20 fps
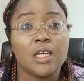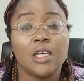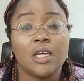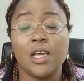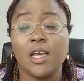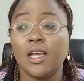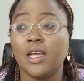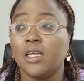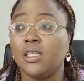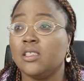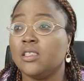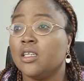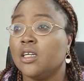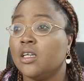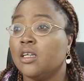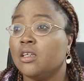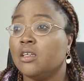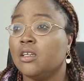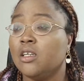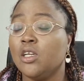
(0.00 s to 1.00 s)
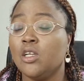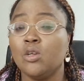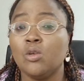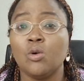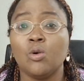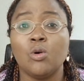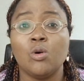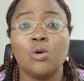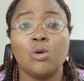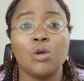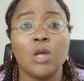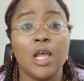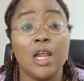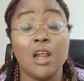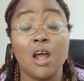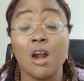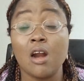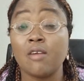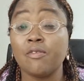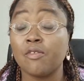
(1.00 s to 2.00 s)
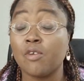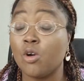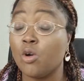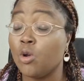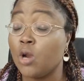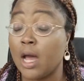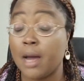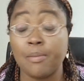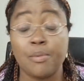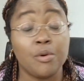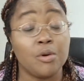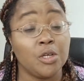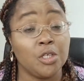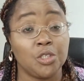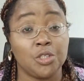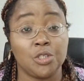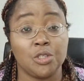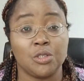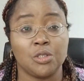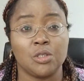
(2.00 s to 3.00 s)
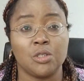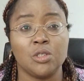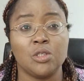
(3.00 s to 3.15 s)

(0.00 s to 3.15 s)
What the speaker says: and a lot of collaboration.